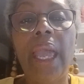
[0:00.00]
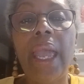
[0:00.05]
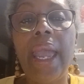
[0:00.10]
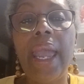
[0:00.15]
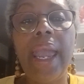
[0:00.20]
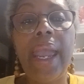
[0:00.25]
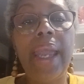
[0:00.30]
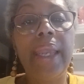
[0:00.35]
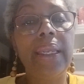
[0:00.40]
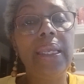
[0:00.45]

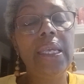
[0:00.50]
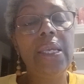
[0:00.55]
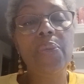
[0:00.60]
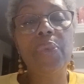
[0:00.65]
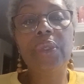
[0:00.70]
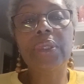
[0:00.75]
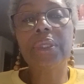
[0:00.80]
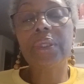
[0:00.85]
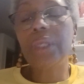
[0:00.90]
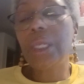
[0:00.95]
And he
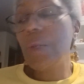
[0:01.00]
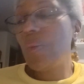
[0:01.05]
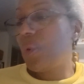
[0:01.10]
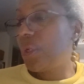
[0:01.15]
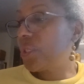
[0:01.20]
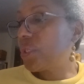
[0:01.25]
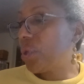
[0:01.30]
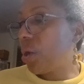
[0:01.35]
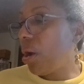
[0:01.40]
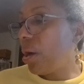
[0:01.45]
was he
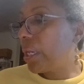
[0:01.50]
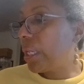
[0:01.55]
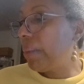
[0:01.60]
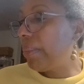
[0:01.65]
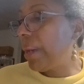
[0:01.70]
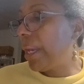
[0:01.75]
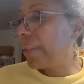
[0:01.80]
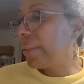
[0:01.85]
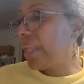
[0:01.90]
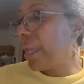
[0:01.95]
was talking
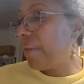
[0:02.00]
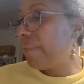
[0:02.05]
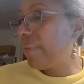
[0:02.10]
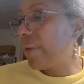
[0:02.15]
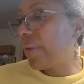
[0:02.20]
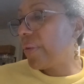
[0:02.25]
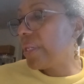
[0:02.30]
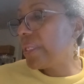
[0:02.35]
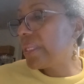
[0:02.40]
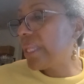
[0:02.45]
about that
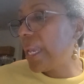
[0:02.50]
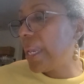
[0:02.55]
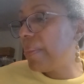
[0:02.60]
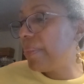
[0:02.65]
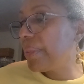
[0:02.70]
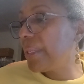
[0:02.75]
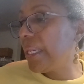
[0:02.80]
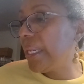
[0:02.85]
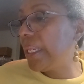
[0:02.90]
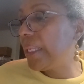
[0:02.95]
very
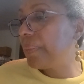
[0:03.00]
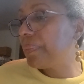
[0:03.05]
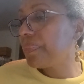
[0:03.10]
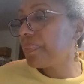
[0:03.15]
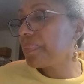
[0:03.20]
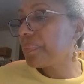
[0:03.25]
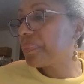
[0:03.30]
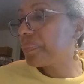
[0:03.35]
same thing.